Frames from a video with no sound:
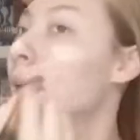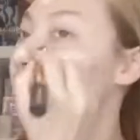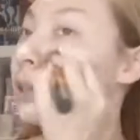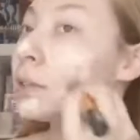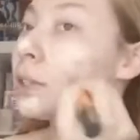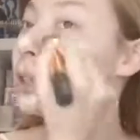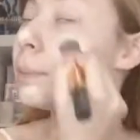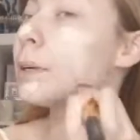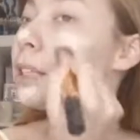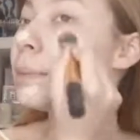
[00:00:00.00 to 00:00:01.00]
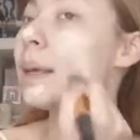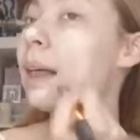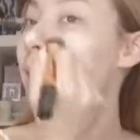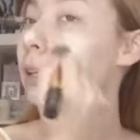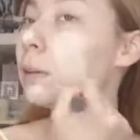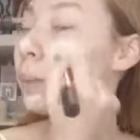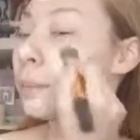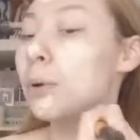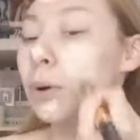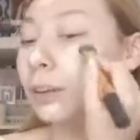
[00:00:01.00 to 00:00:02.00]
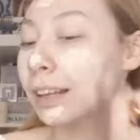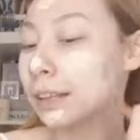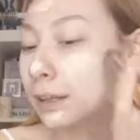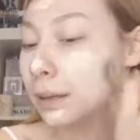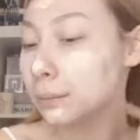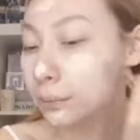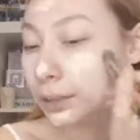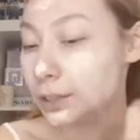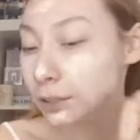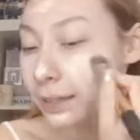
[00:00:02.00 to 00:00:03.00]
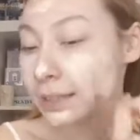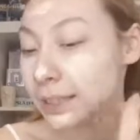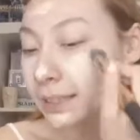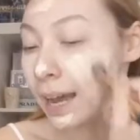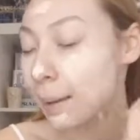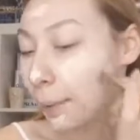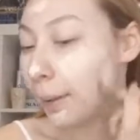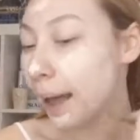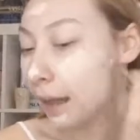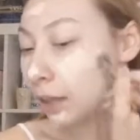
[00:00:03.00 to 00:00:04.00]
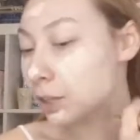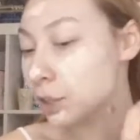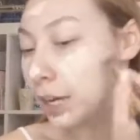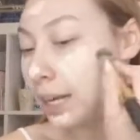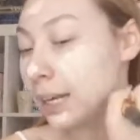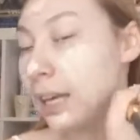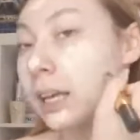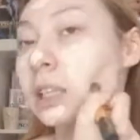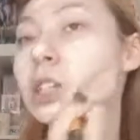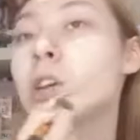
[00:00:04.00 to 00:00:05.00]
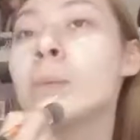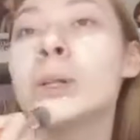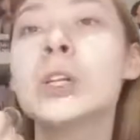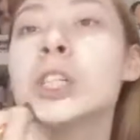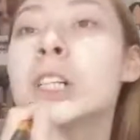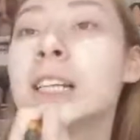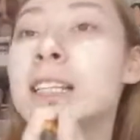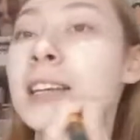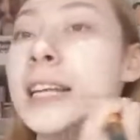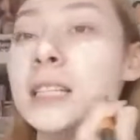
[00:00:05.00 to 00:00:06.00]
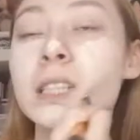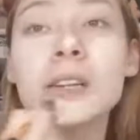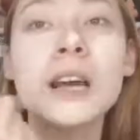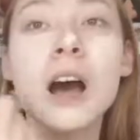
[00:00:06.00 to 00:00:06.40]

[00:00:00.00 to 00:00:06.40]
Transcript: It's also supposed to be like a little bit more like moisturizing. It's hypoallergenic, it's dermatologically tested.